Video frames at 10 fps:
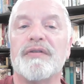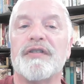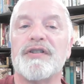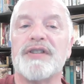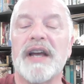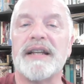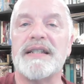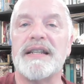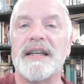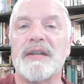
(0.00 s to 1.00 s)
verse
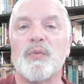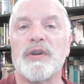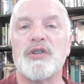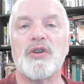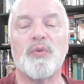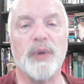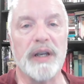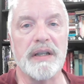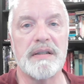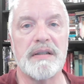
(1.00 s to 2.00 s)
19, which
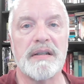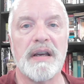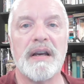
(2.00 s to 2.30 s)
reads,